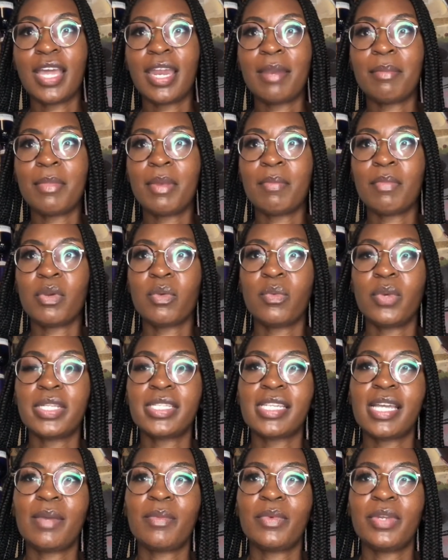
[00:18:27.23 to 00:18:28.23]
I remember one
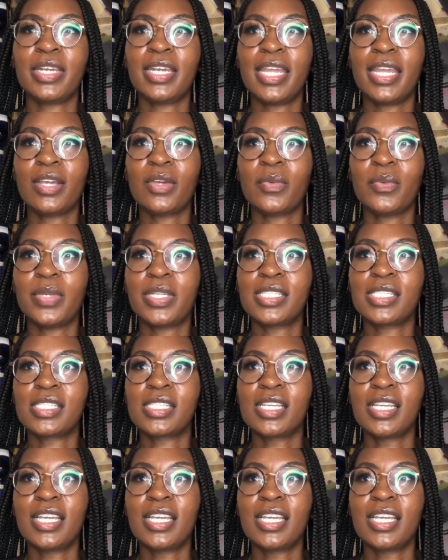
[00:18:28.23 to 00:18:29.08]
time when Nick was